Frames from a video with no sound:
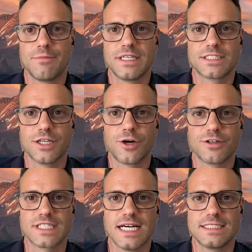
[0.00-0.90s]
He's a
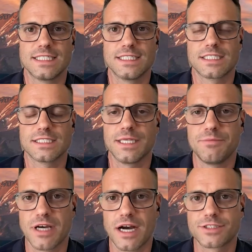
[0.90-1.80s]
neuroscientist, the sleep
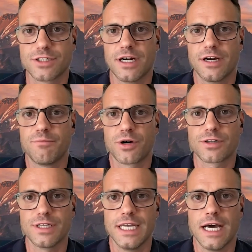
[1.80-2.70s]
doctor out of
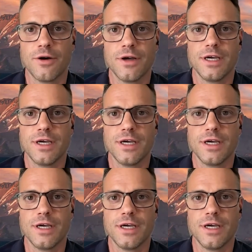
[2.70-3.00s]
Berkeley now.